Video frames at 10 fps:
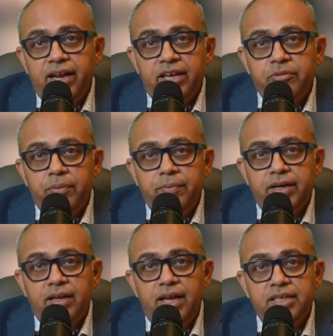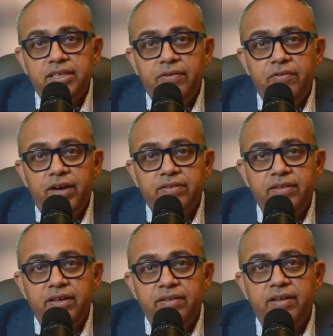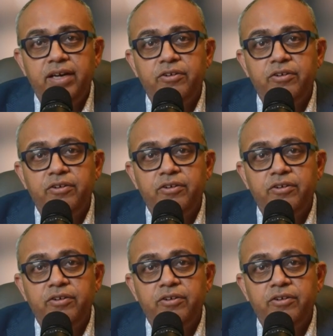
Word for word: experimental HIV vaccine designed